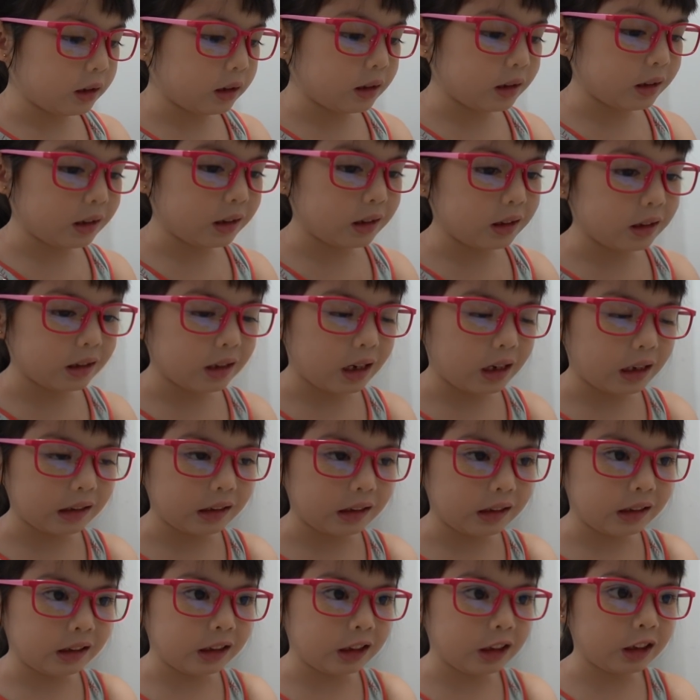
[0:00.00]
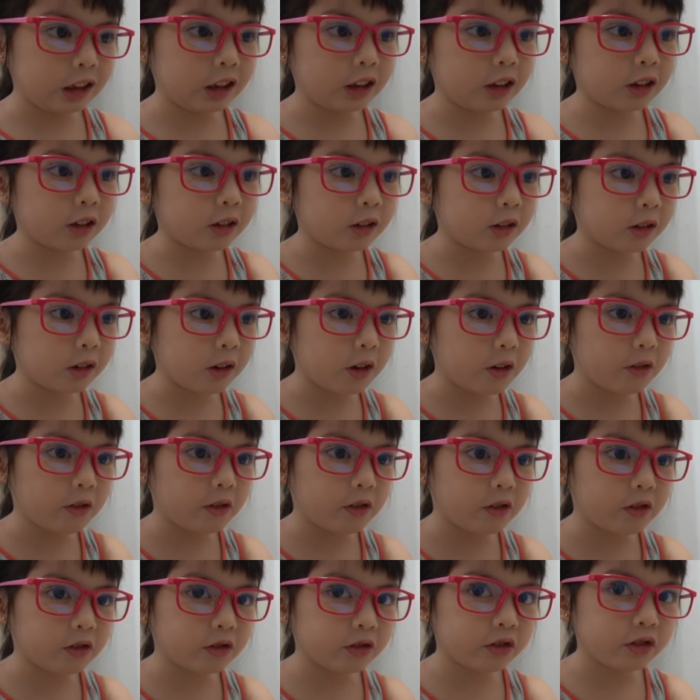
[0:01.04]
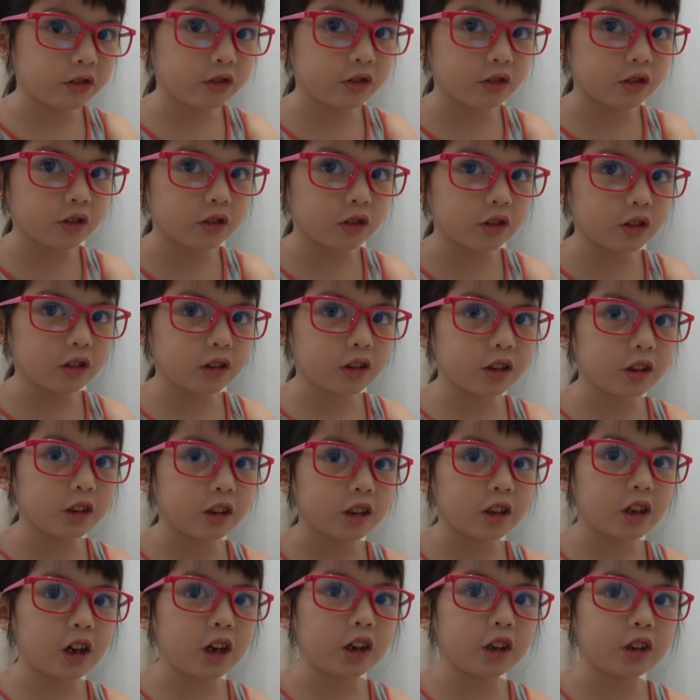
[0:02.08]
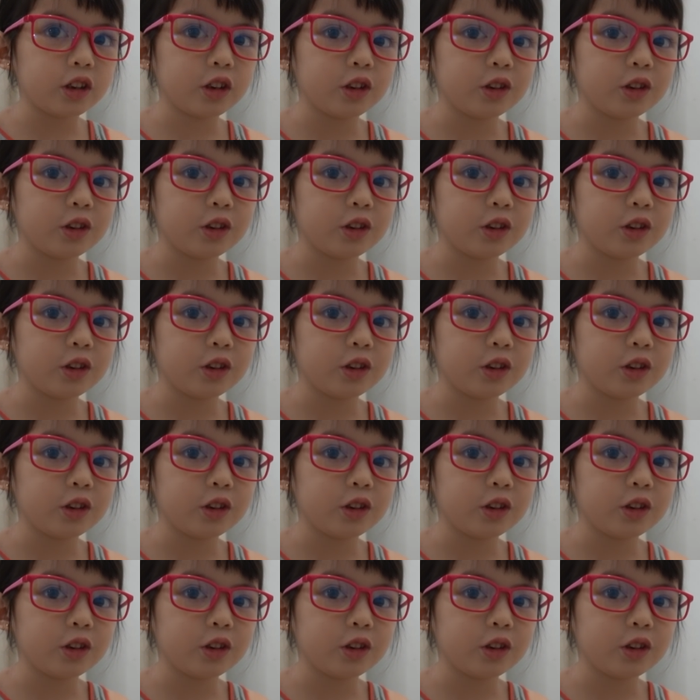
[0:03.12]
So for the life